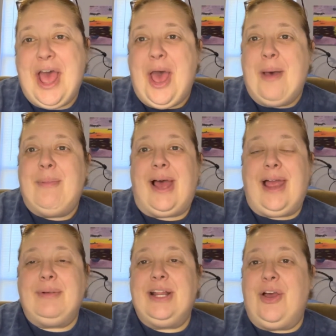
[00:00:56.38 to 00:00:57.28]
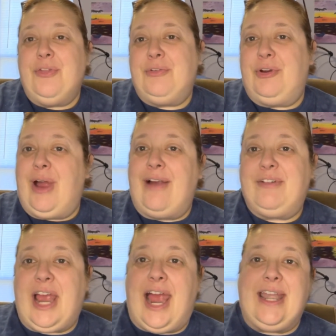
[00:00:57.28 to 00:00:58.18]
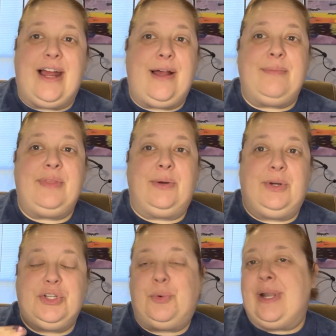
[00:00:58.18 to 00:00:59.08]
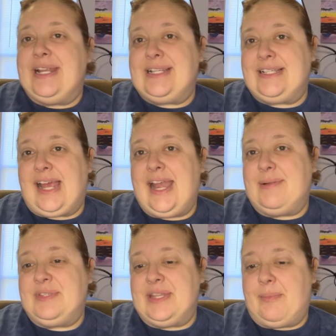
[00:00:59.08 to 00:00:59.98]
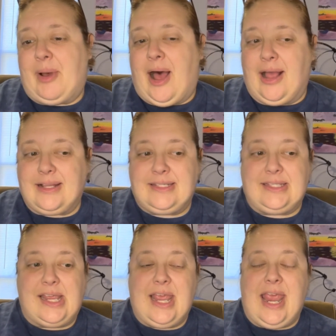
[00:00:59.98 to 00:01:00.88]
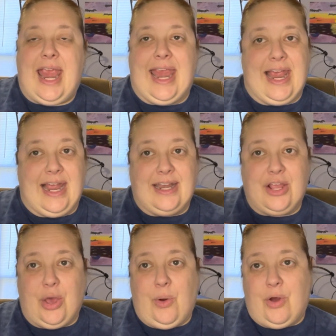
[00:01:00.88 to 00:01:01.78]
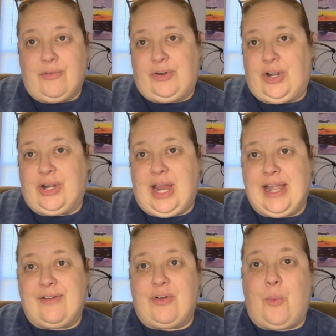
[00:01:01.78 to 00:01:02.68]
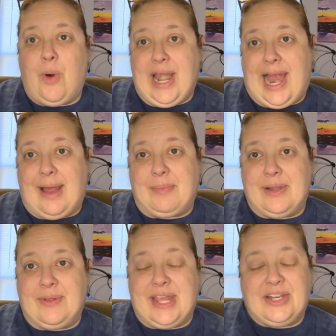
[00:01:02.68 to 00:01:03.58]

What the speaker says: But I'm going to go through every item. There were 26 items in the box and go over kind of what happened with each